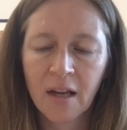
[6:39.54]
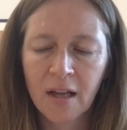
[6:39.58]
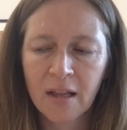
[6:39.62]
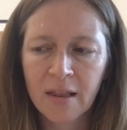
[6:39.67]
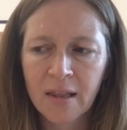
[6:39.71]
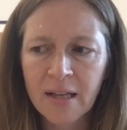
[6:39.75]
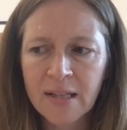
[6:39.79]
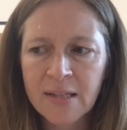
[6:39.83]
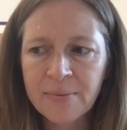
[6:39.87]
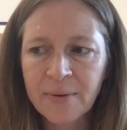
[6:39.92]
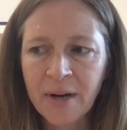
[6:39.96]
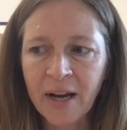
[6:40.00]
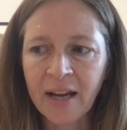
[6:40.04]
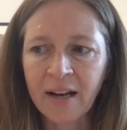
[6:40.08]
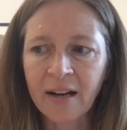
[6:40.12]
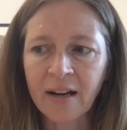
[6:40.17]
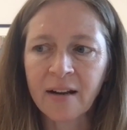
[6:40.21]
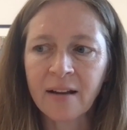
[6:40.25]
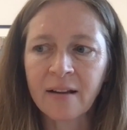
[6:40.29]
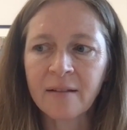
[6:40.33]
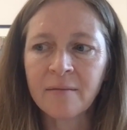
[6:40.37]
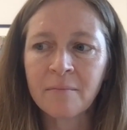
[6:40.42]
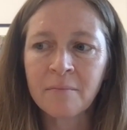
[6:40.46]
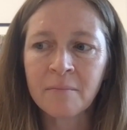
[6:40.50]
That's
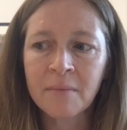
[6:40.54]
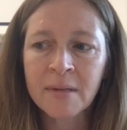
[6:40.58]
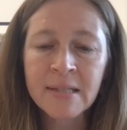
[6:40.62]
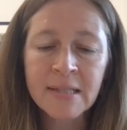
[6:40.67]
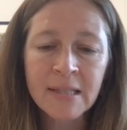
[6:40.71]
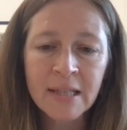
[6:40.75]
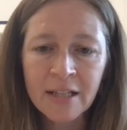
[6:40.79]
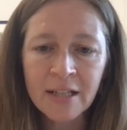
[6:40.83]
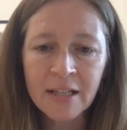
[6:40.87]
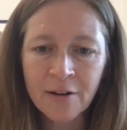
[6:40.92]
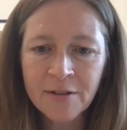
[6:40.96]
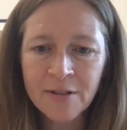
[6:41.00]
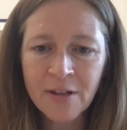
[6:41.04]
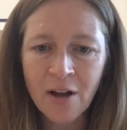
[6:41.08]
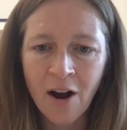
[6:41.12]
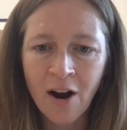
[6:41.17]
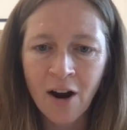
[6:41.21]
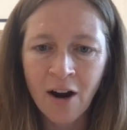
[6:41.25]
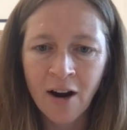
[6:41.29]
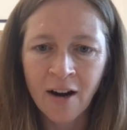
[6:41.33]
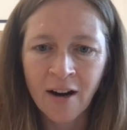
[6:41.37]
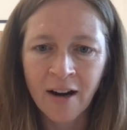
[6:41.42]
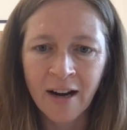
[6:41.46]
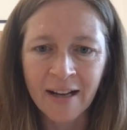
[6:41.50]
right. Mosquitoes
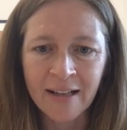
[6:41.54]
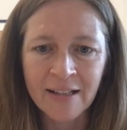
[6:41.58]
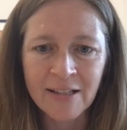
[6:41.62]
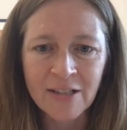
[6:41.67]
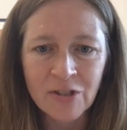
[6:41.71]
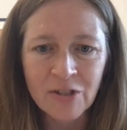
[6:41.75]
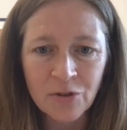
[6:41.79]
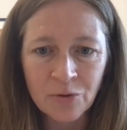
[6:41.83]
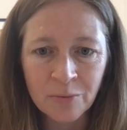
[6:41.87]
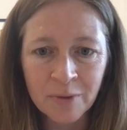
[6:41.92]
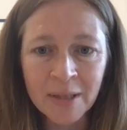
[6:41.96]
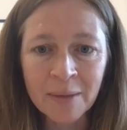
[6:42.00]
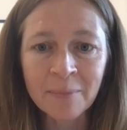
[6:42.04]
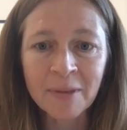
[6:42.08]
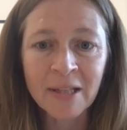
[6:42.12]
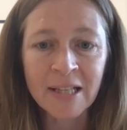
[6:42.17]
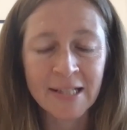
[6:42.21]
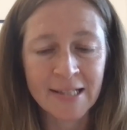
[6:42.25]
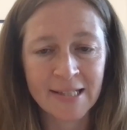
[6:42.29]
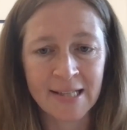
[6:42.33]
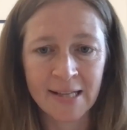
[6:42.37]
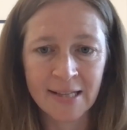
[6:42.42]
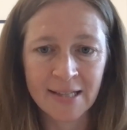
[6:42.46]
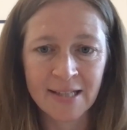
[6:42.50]
are
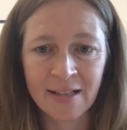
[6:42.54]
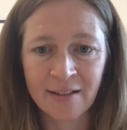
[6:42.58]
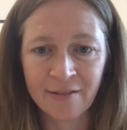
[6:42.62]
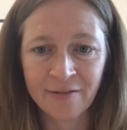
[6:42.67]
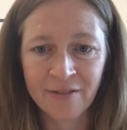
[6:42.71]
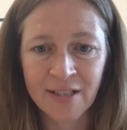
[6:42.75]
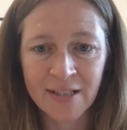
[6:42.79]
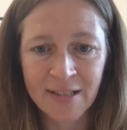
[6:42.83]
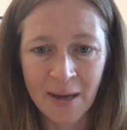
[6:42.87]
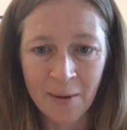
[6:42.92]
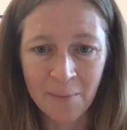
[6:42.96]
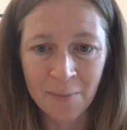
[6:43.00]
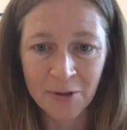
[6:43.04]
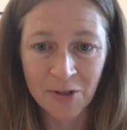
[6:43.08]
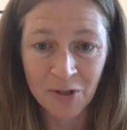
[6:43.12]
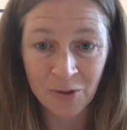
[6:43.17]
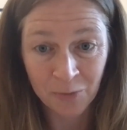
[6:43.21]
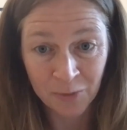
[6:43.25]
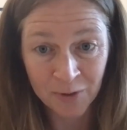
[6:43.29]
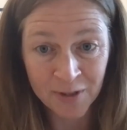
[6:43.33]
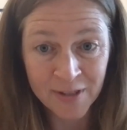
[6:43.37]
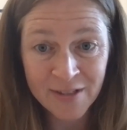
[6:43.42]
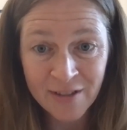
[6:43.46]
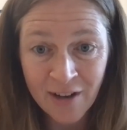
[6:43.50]
extremely sensitive to temperature.
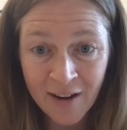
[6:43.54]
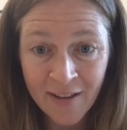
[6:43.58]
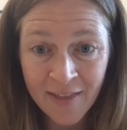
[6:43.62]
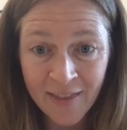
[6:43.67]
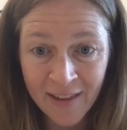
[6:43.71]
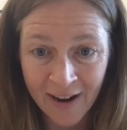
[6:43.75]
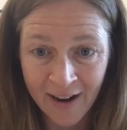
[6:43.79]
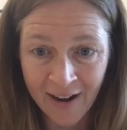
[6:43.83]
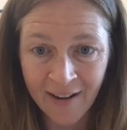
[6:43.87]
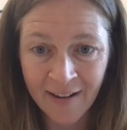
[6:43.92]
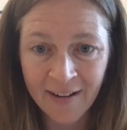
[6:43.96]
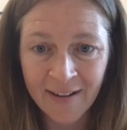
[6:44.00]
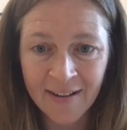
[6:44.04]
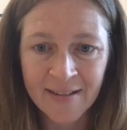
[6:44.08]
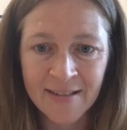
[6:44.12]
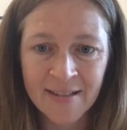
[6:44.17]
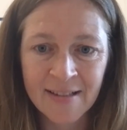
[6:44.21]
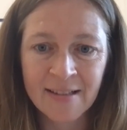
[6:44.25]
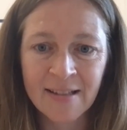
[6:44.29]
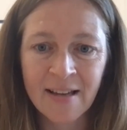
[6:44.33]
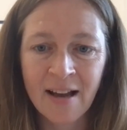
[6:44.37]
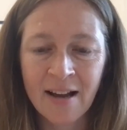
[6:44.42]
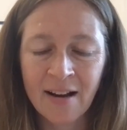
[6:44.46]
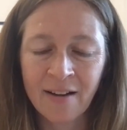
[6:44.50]
We'll start there because
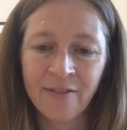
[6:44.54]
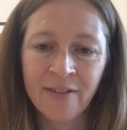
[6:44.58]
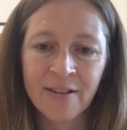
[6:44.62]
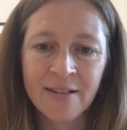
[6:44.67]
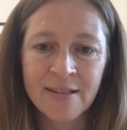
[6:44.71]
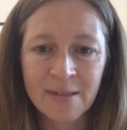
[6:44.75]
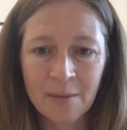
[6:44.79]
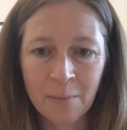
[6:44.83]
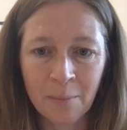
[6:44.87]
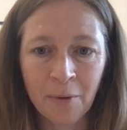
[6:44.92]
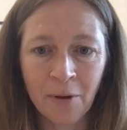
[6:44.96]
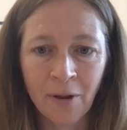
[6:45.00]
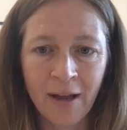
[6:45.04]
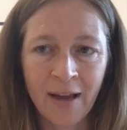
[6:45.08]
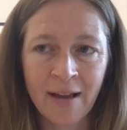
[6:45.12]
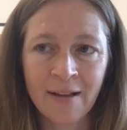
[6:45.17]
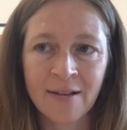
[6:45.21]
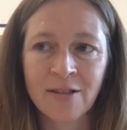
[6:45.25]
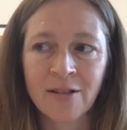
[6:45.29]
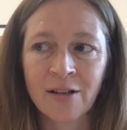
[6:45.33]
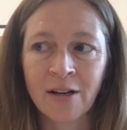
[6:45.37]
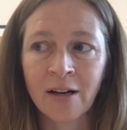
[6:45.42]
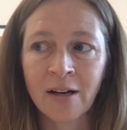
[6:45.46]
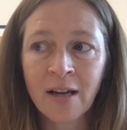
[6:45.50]
okay. it's kind of a simple
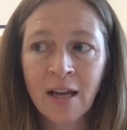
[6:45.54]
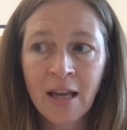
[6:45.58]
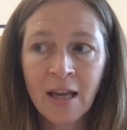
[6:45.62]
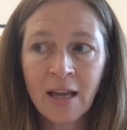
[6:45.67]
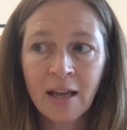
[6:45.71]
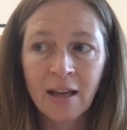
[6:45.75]
answer.